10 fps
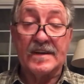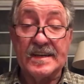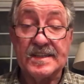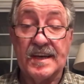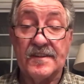
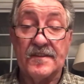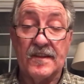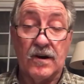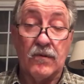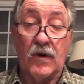He's
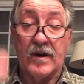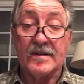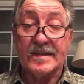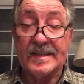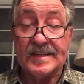in the
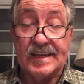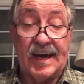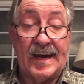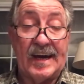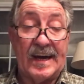world
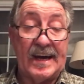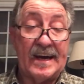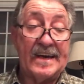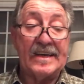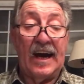
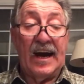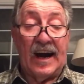today.